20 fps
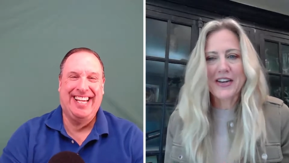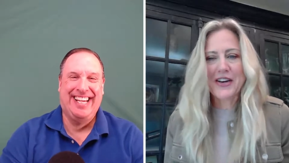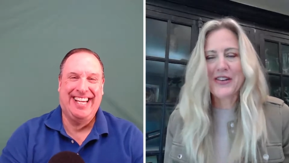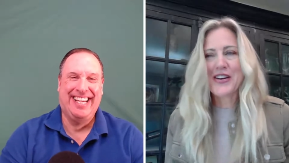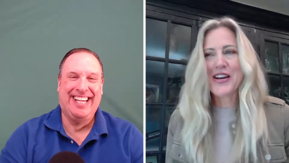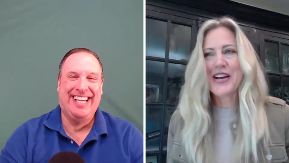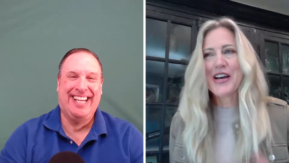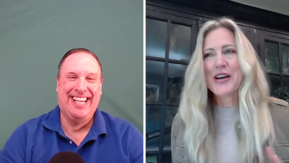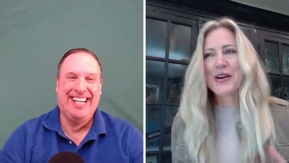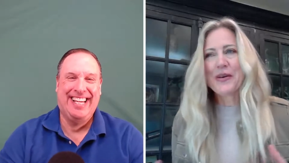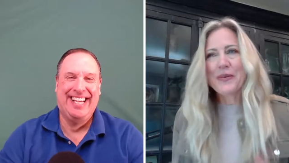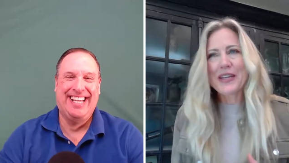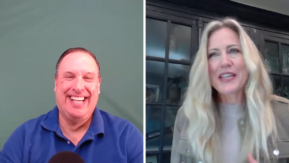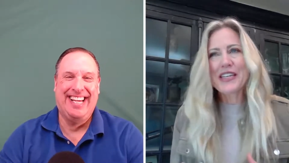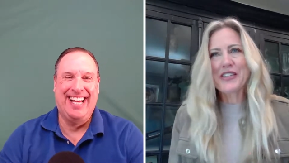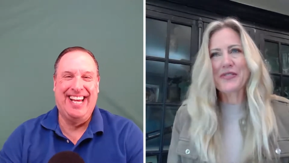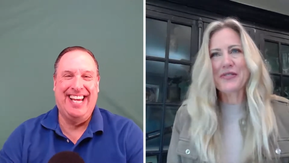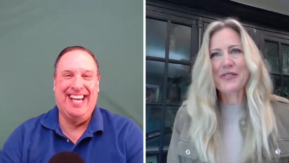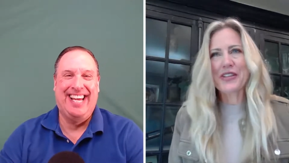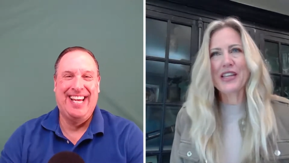Speaker 1: too, we
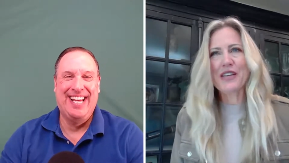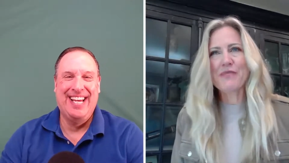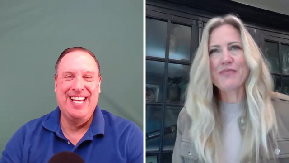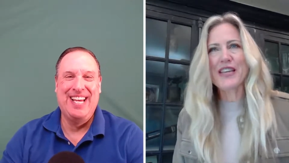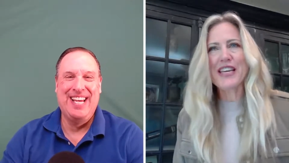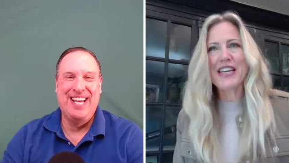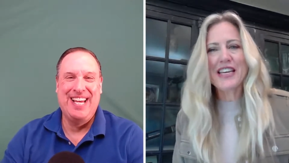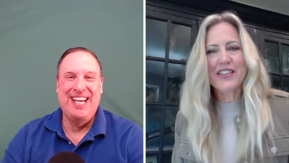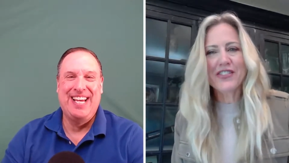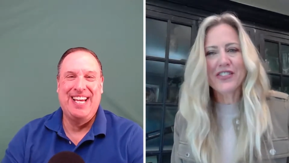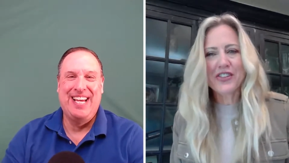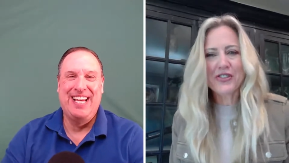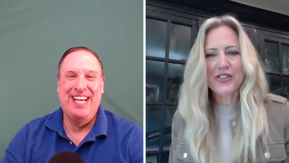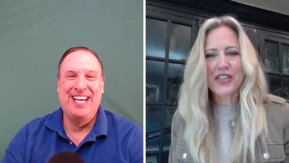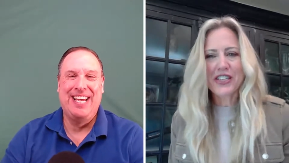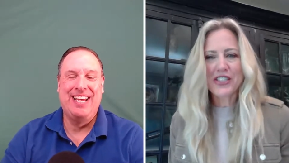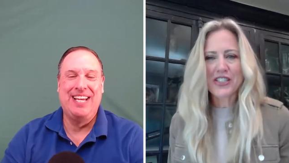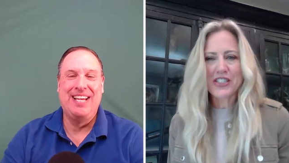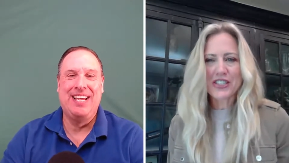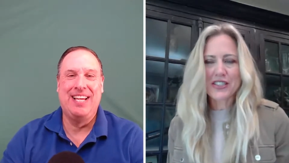get to really be in the
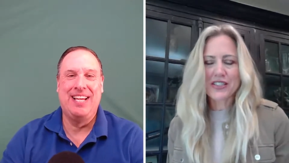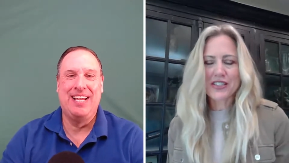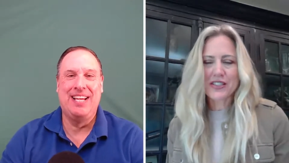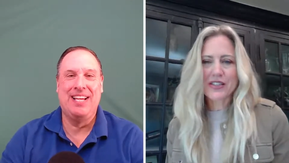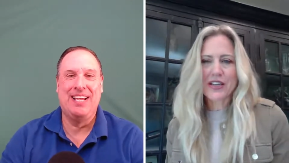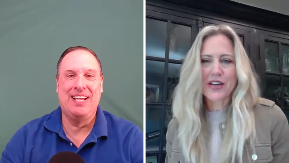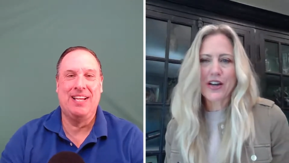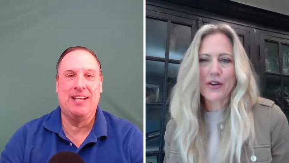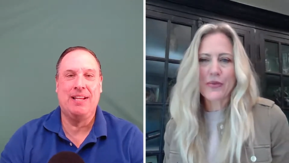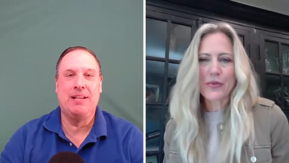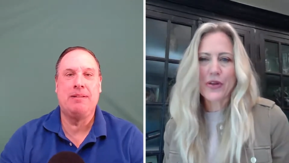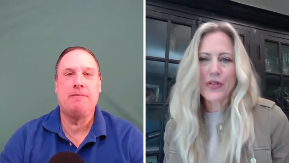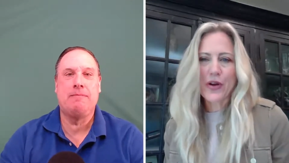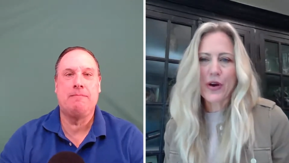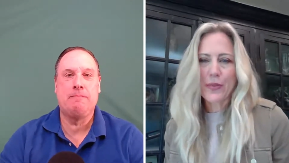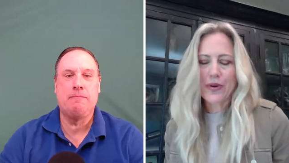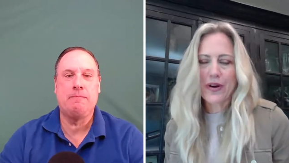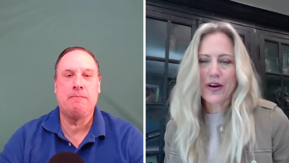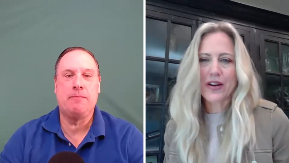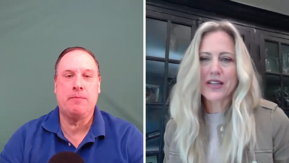trenches uh, with
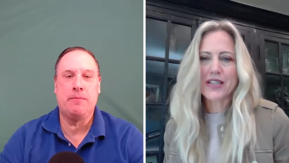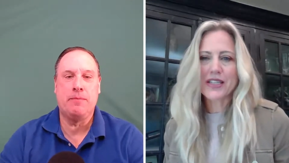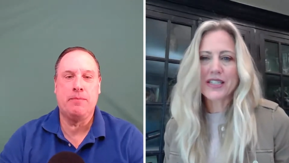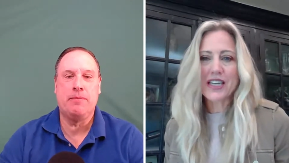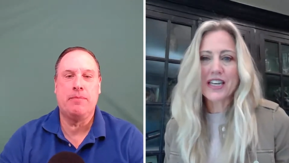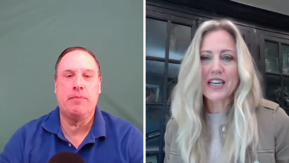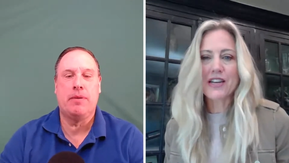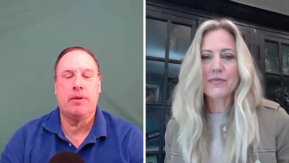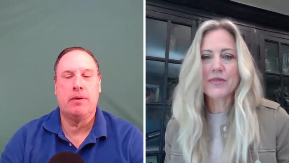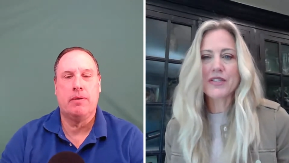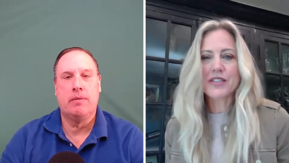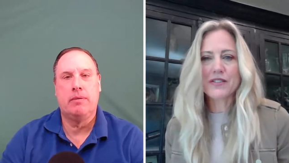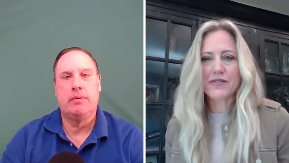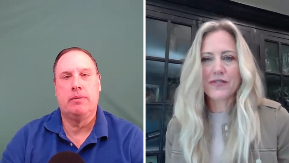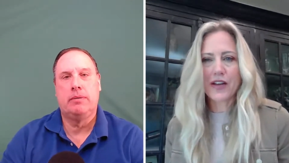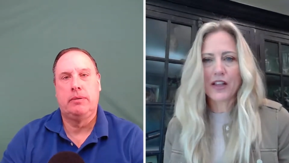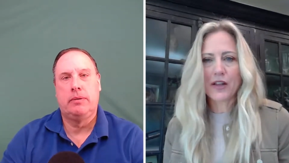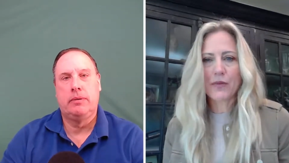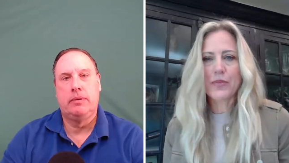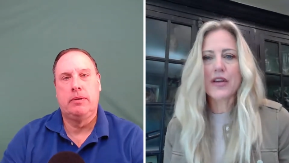our product team and
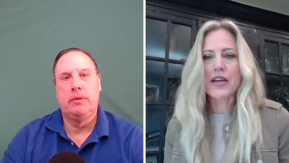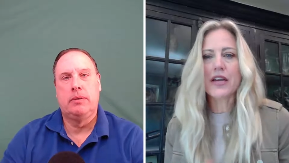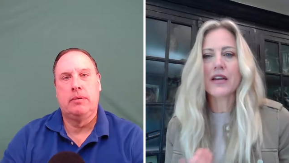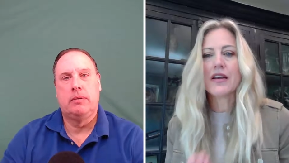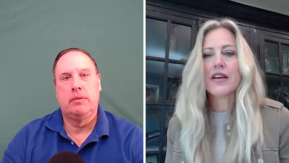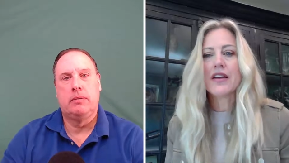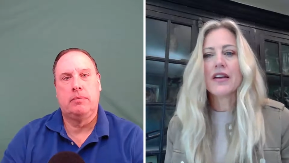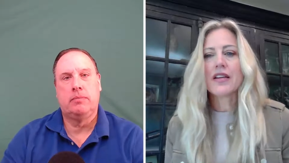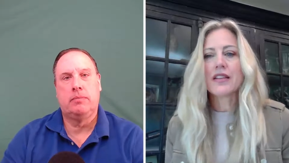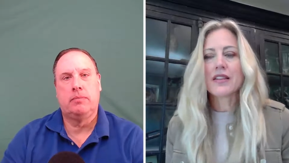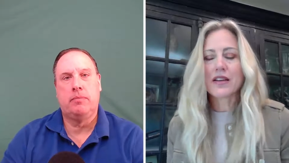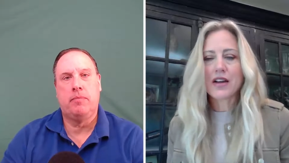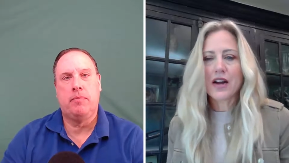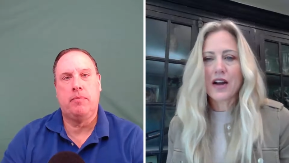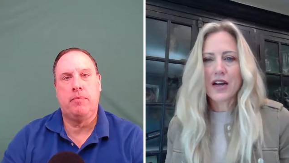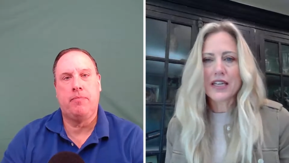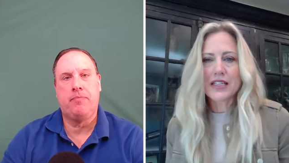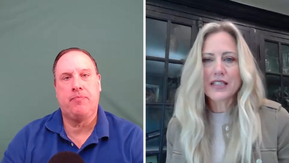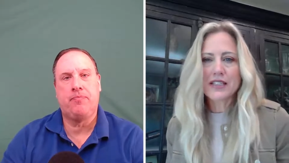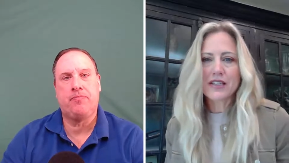developing the
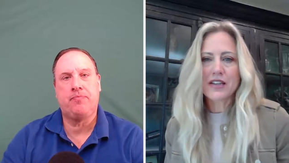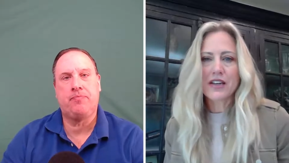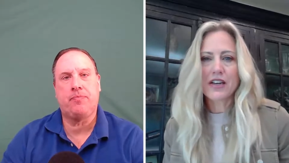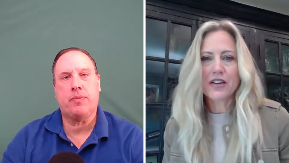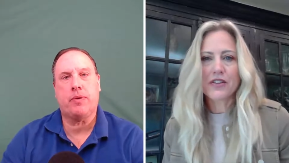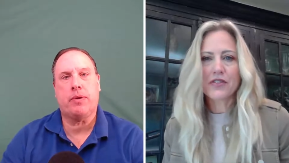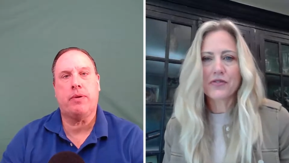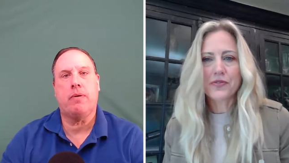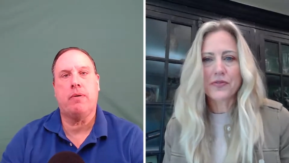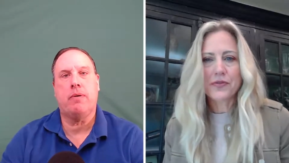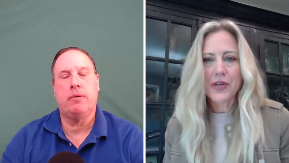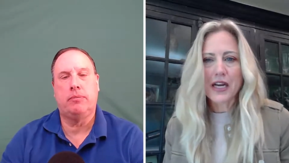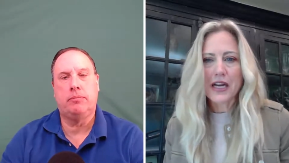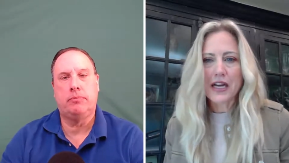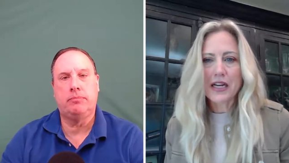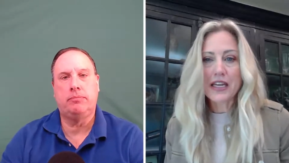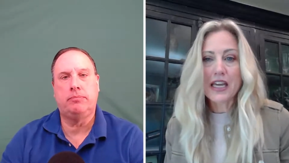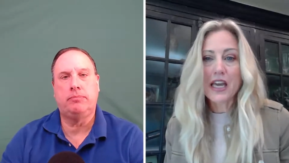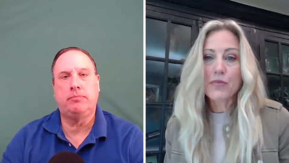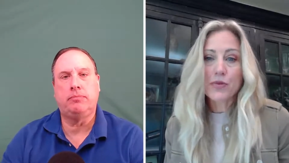kinds of
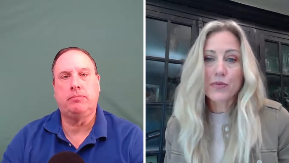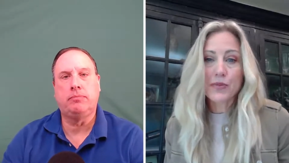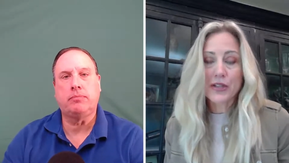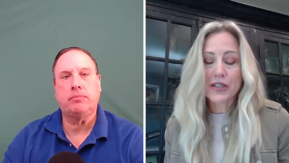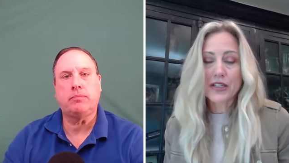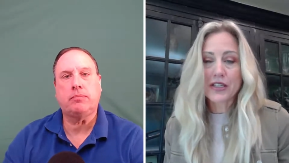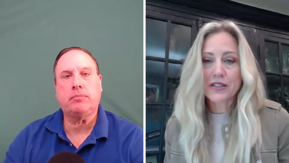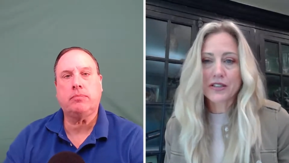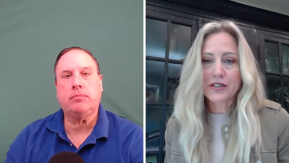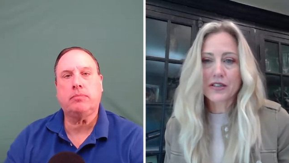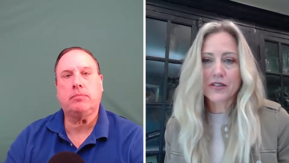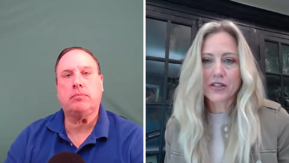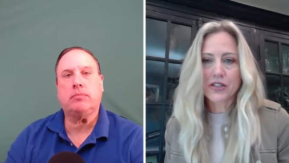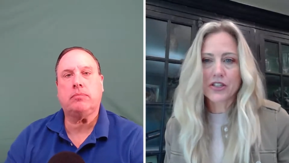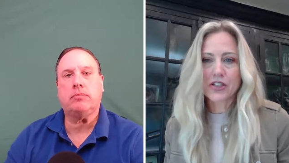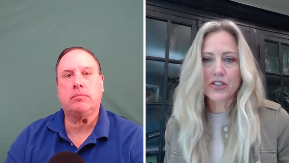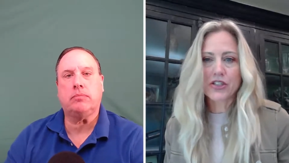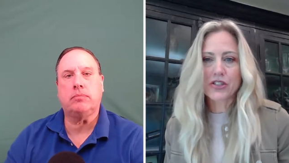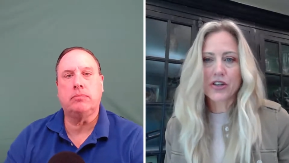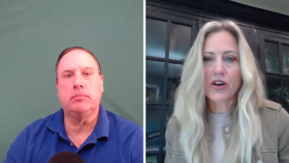uh, capabilities that are going
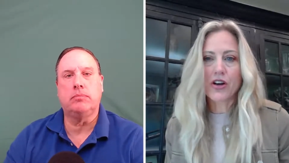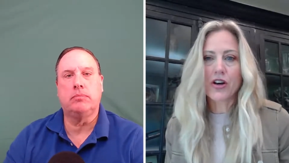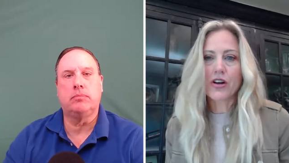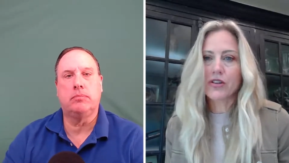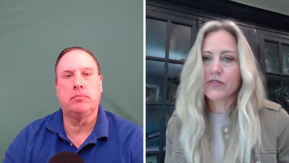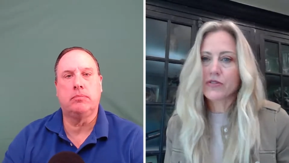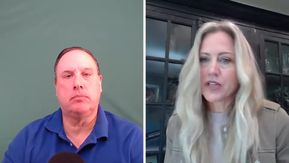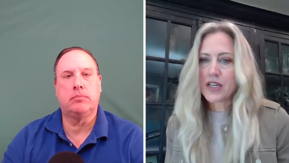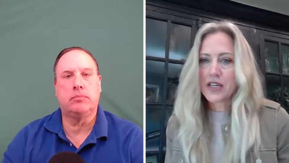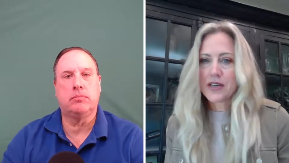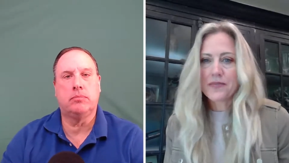to solve